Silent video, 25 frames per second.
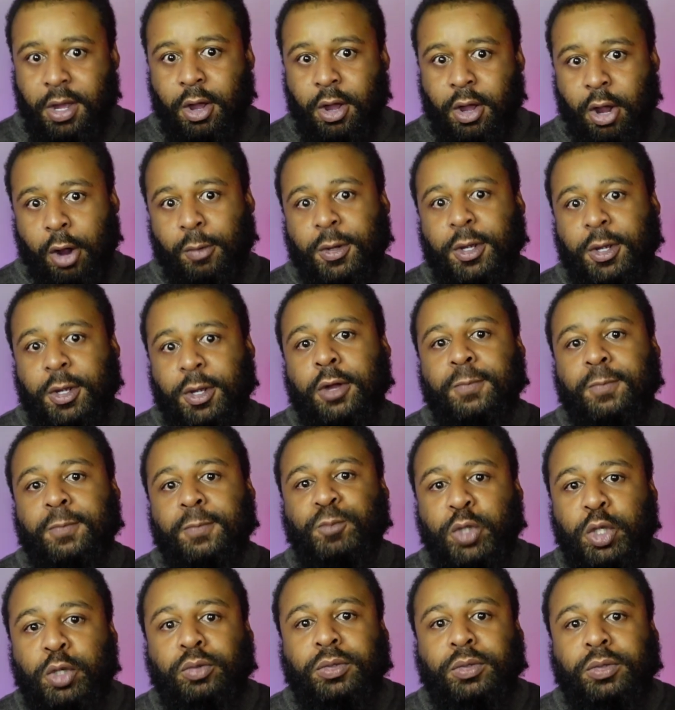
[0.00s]
Or are we going to
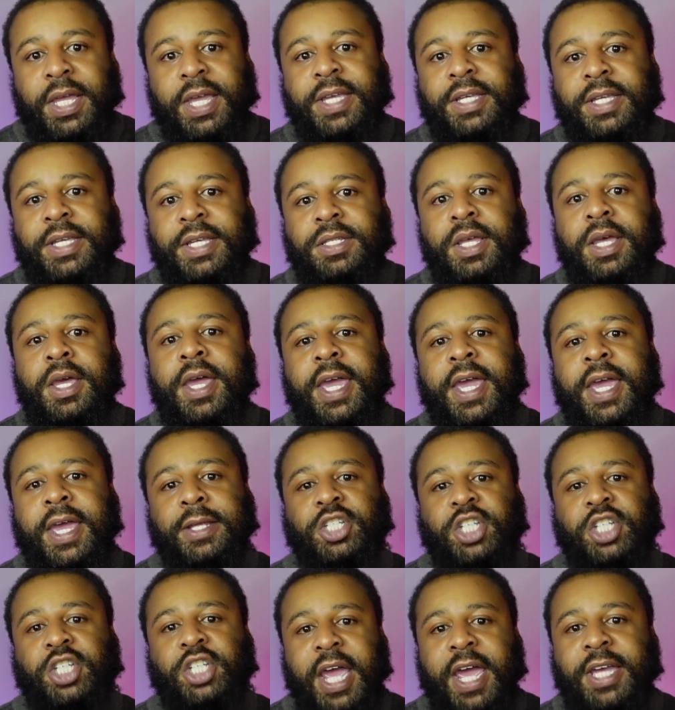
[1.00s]
do things and
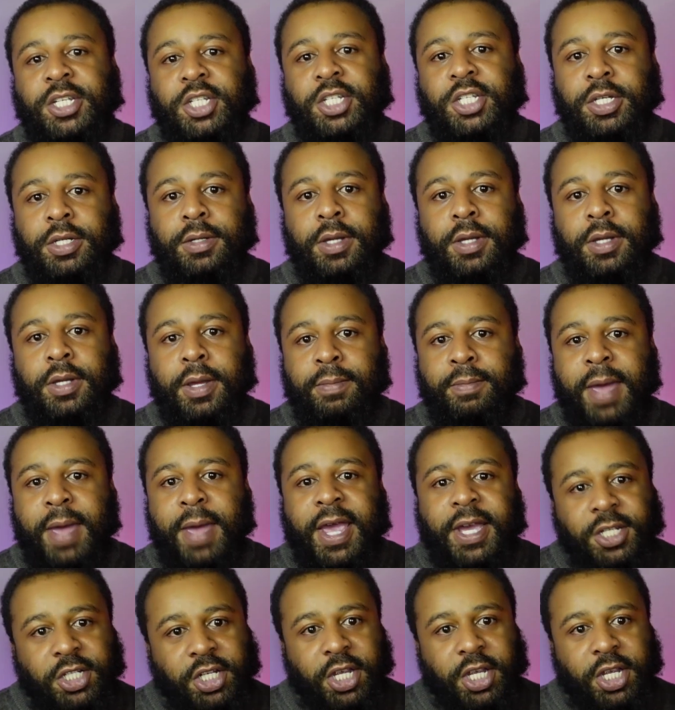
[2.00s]
change it and
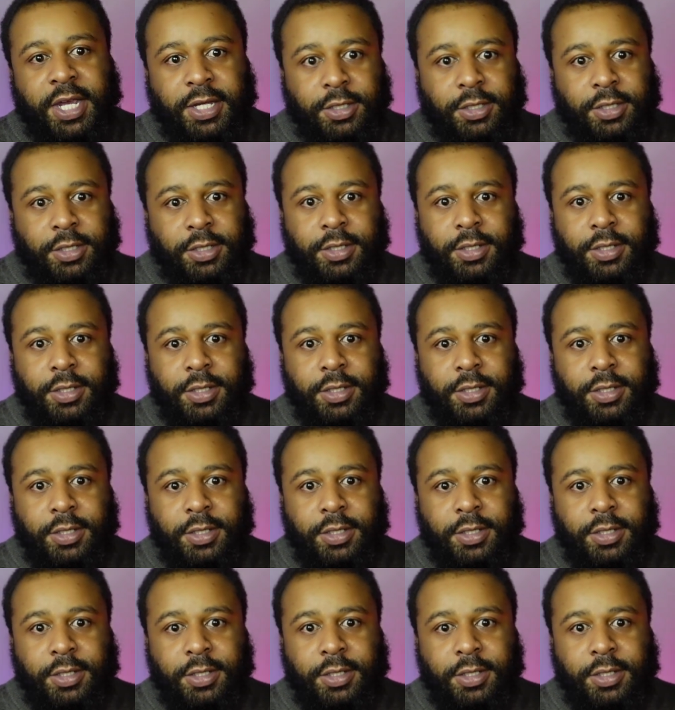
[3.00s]
make a change?